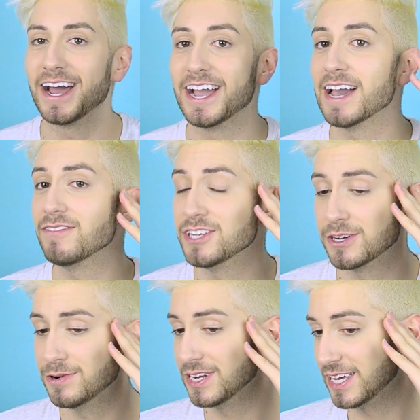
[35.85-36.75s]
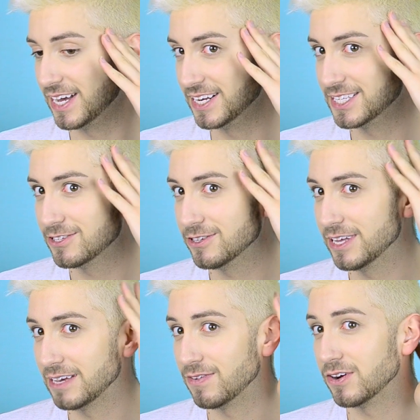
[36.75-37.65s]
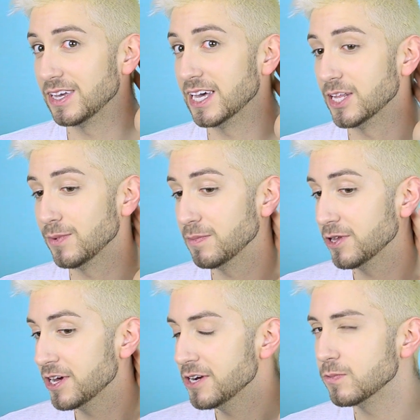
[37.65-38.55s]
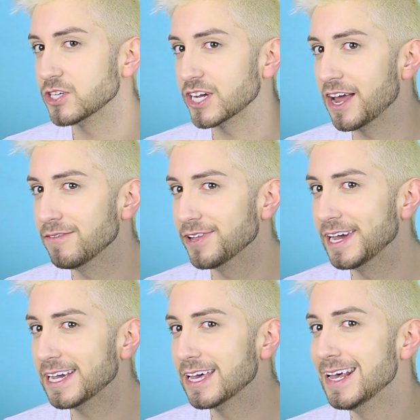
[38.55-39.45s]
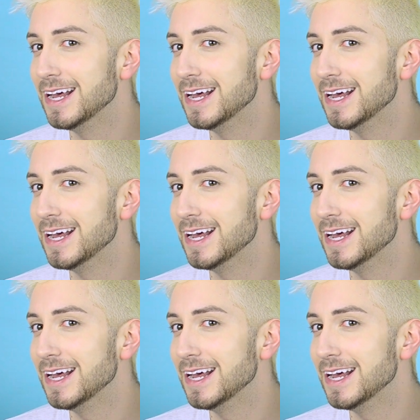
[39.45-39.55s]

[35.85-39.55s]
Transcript: I haven't toned it yet. It's still like very yellowy blonde, which I kind of like.